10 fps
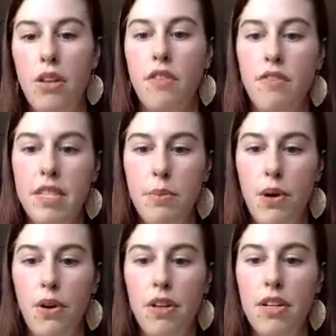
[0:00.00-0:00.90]

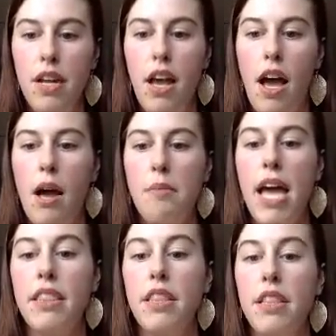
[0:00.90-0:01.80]
visible,
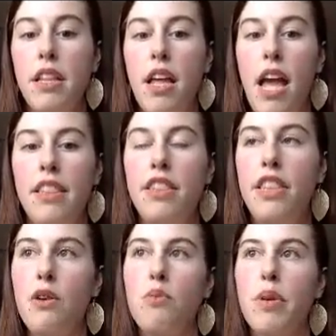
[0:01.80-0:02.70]
and
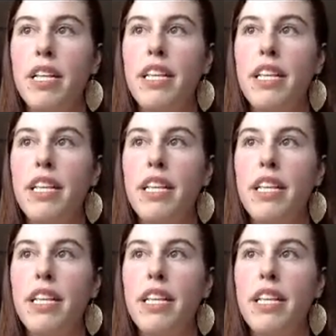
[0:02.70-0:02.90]
they're really